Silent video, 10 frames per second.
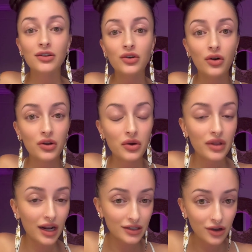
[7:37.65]
Y'all know
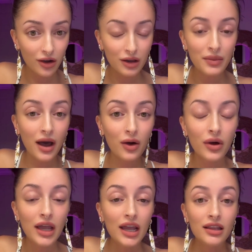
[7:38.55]
that I talk about
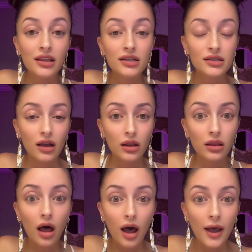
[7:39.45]
this a
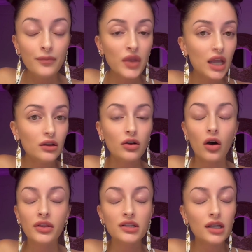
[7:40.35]
lot, and y'all,
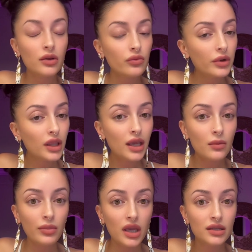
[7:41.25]
this can really
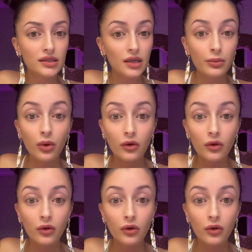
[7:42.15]
be simple.